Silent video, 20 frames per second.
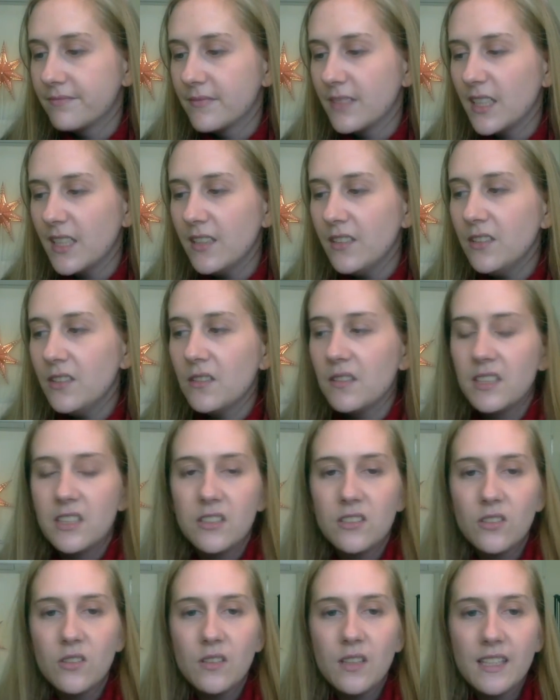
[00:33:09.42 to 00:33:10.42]
I don't know, I
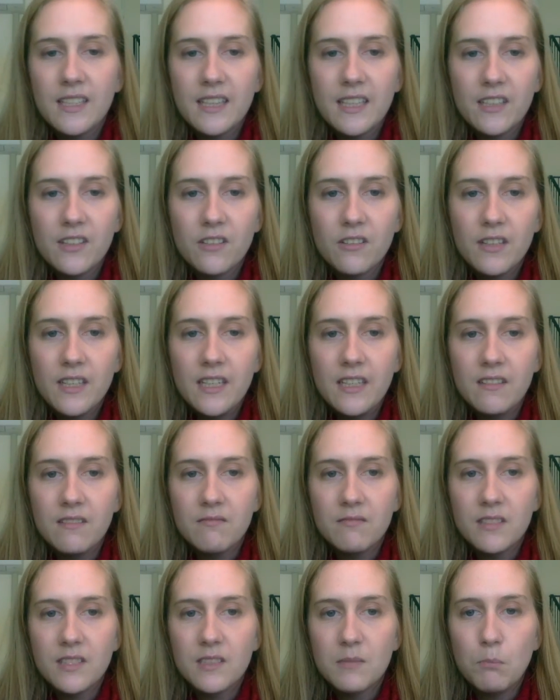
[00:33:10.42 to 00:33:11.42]
just don't like that green.
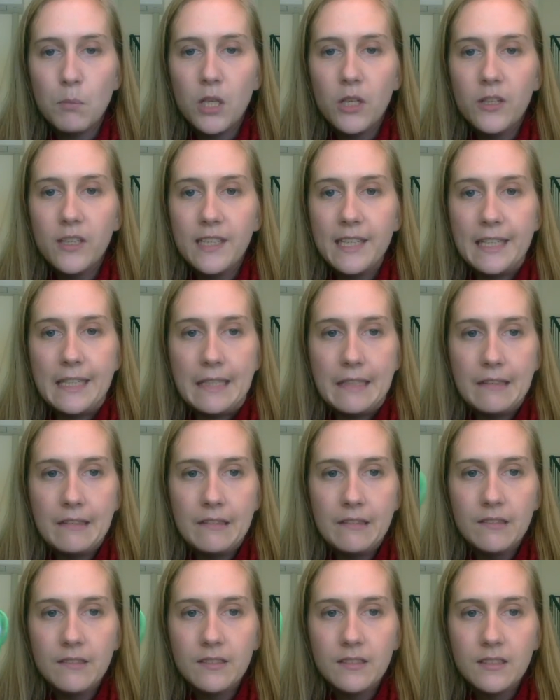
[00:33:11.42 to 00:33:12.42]
It's blurgy,
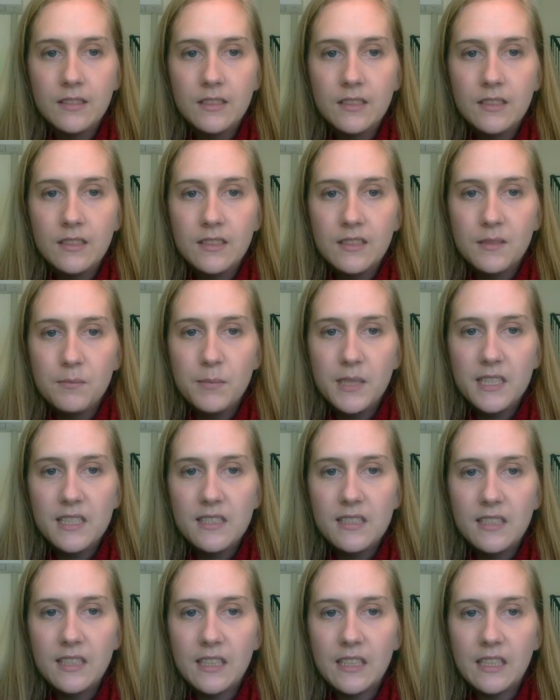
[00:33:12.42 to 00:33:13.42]
a bit
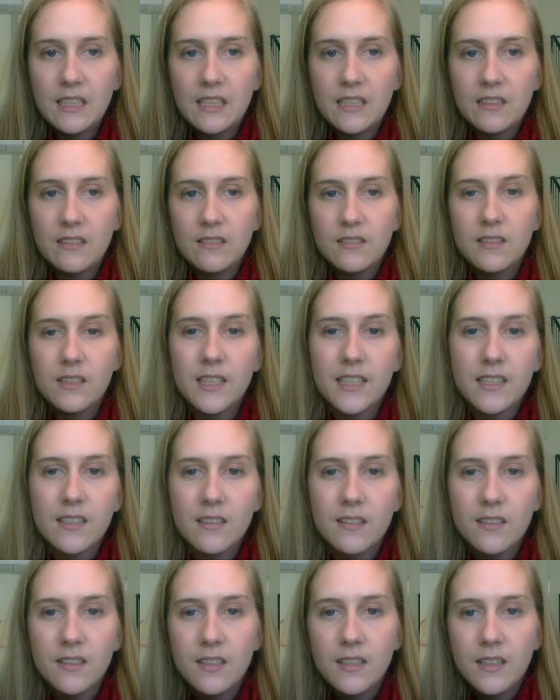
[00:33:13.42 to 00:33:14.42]
sickening. Like
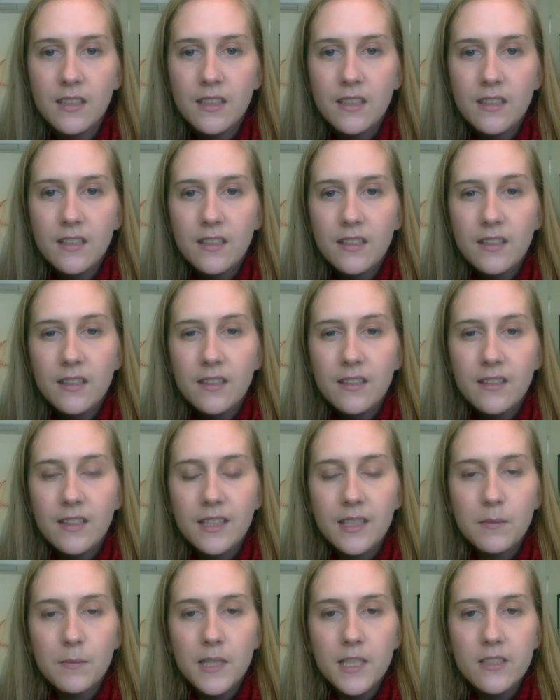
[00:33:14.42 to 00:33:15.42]

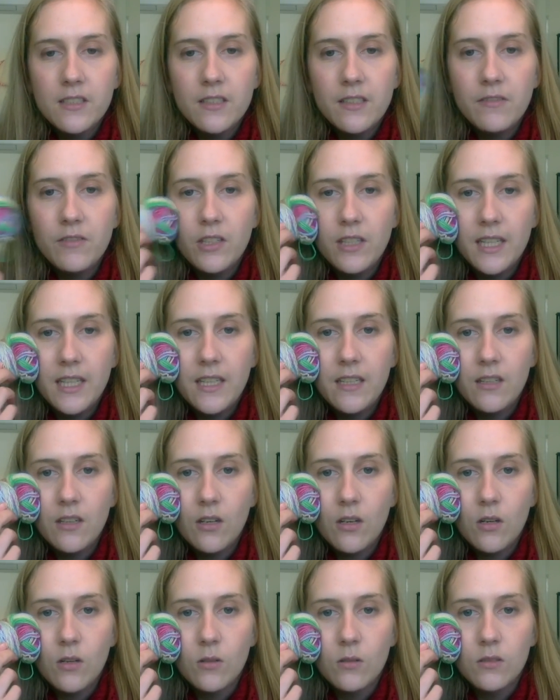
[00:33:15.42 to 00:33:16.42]
imagine if you eat a
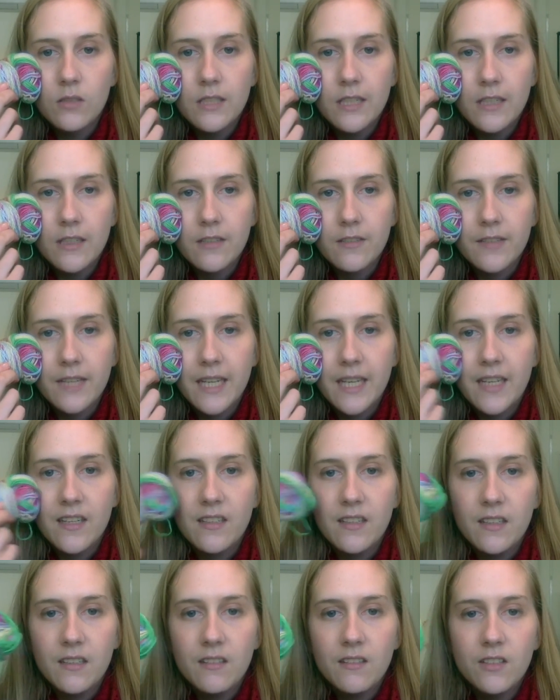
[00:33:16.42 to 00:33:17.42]
whole jar of
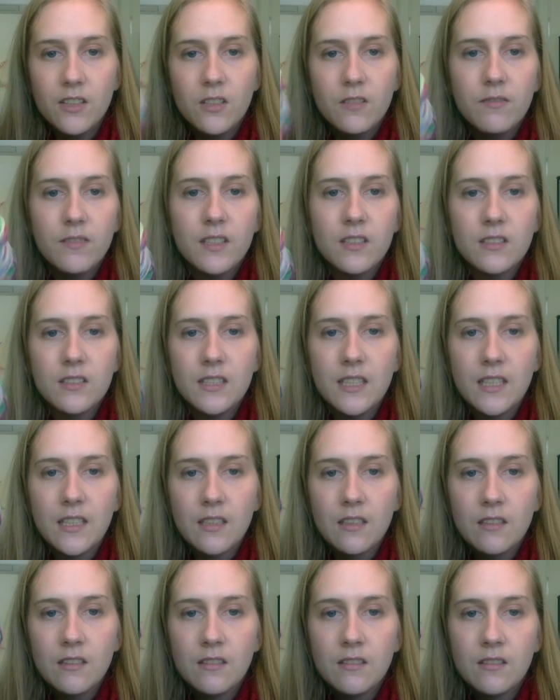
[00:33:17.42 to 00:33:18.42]
candy, you'd feel sick.